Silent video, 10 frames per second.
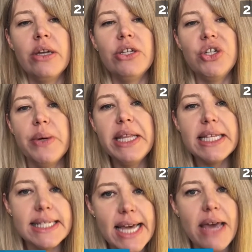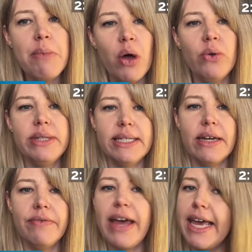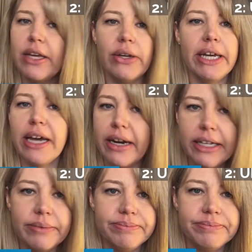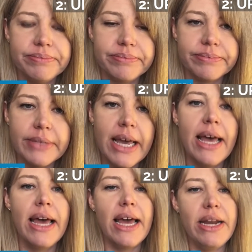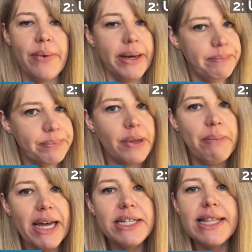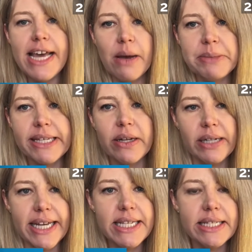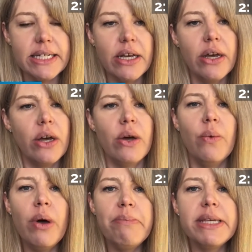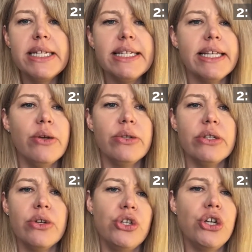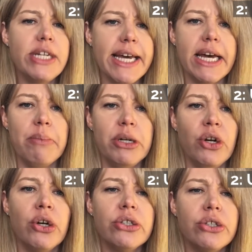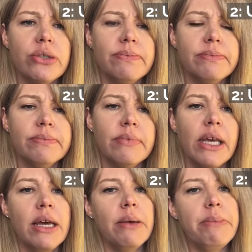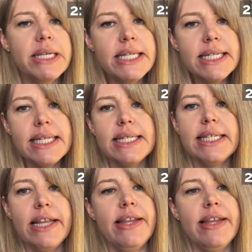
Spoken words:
Doing the same old stuff ain't gonna cut it. Anyway, back to the upskill list. What business skills could you take up a notch? Businesses send